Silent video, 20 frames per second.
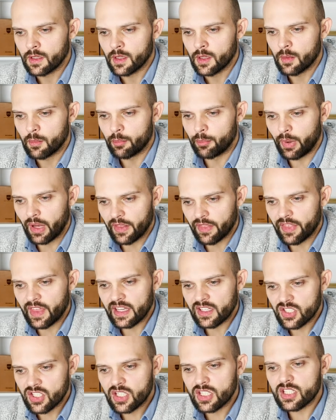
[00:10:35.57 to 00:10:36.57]
But
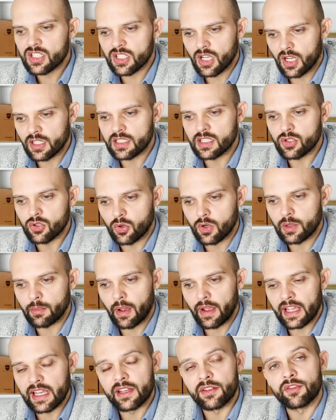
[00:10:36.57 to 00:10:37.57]
then she started talking
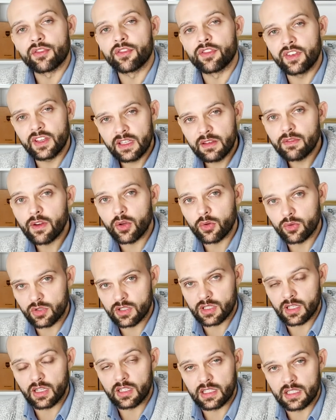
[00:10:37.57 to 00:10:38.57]
about in vivo
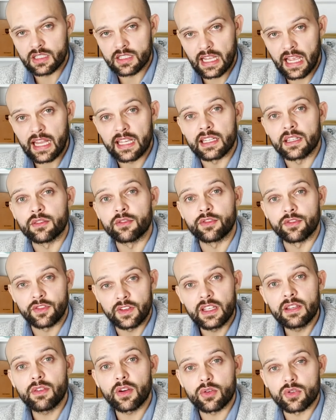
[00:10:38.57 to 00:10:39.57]
studies. And in
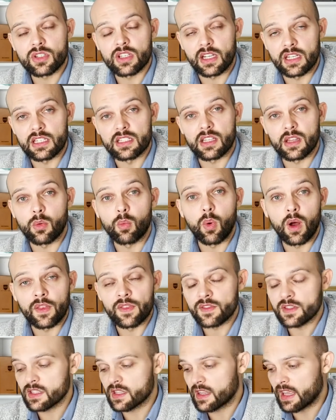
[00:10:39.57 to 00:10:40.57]
vivo studies are the
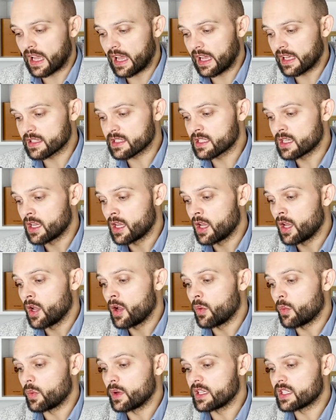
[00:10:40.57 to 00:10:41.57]
ones that
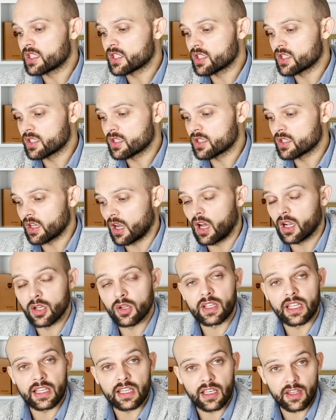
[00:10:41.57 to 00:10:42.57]
we are
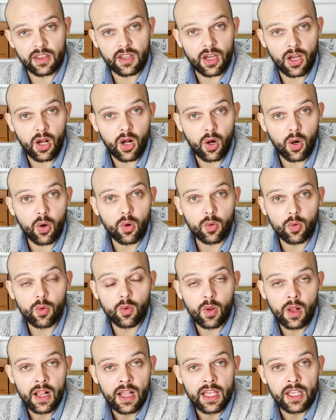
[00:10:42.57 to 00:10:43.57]
looking at the
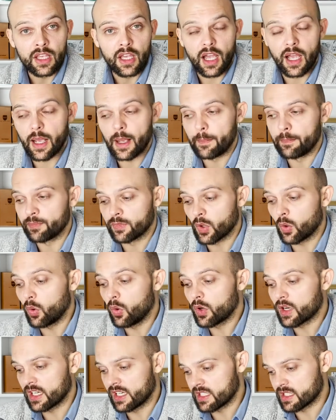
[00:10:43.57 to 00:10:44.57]
whole
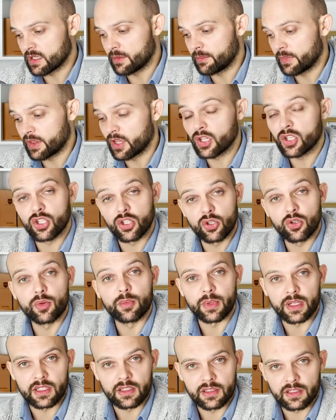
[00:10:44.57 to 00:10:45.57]
organism, the
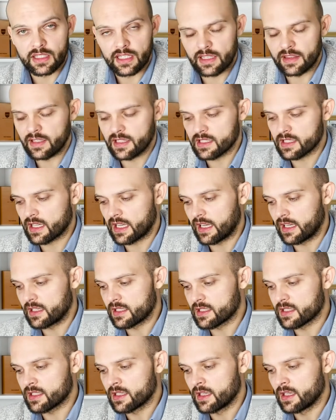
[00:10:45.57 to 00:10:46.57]
human in this
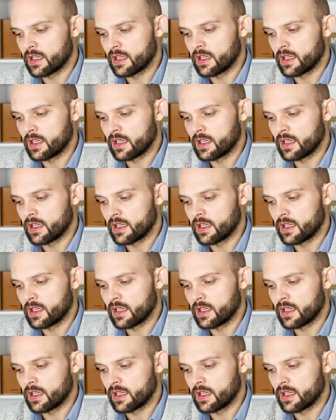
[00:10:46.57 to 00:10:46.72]
case.